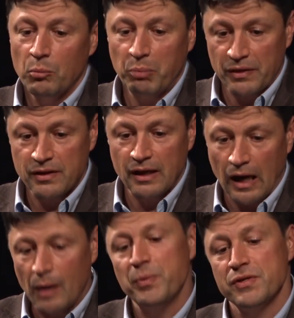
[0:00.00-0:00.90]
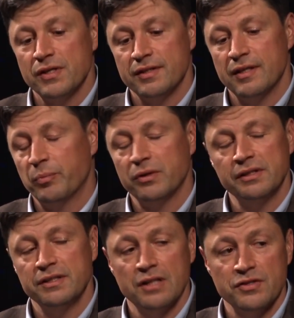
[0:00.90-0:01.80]
But the opposite
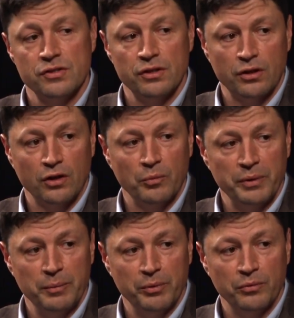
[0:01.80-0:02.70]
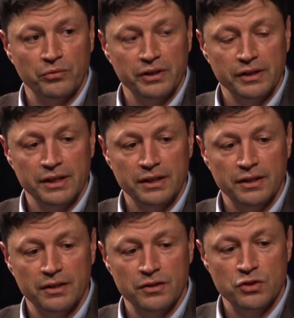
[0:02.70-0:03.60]
typically doesn't occur. People really
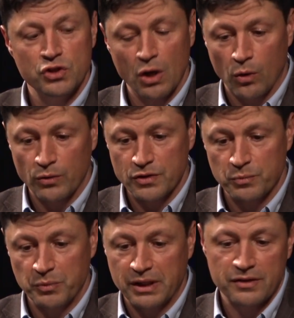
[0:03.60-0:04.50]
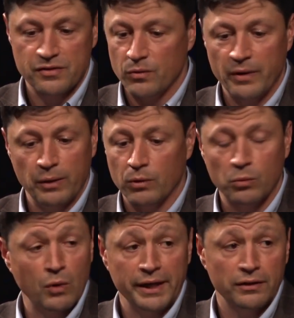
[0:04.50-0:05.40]
don't, because of the way we're
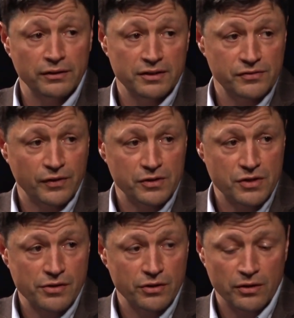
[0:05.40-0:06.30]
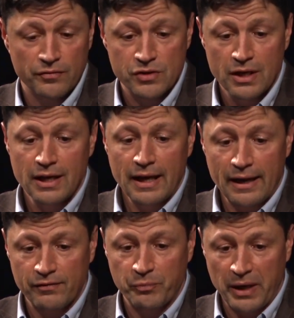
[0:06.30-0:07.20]
wired as far as our nerves,
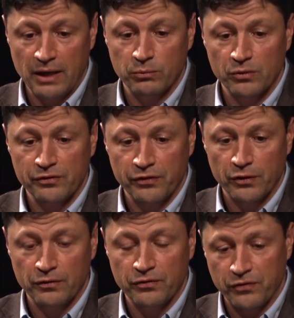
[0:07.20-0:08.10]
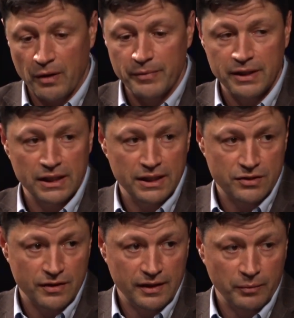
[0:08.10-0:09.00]
have pain referred from the knee
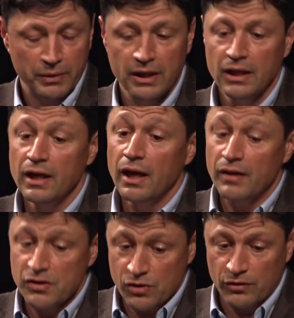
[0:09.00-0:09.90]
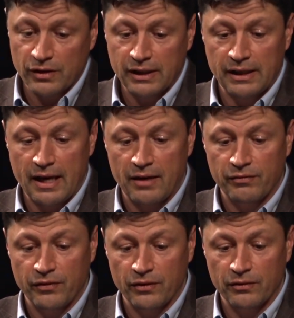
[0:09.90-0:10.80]
to the hip. They certainly can
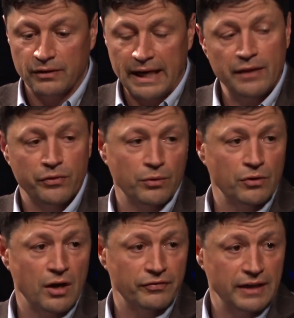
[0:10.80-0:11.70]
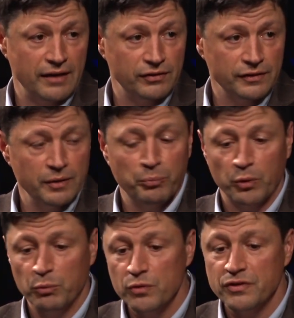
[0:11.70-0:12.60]
have their gait thrown off and have a limp
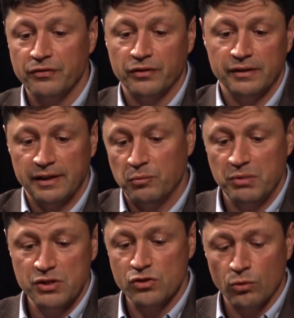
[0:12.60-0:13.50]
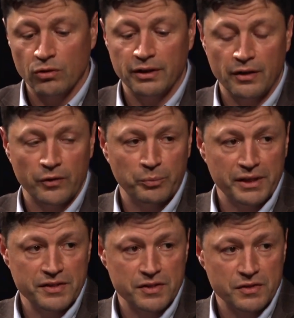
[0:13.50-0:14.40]
or move differently and be sore in other
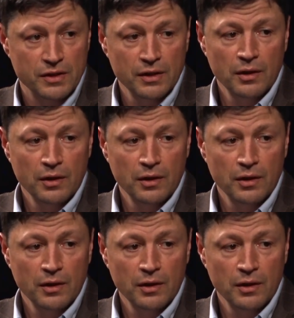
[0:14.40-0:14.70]
places,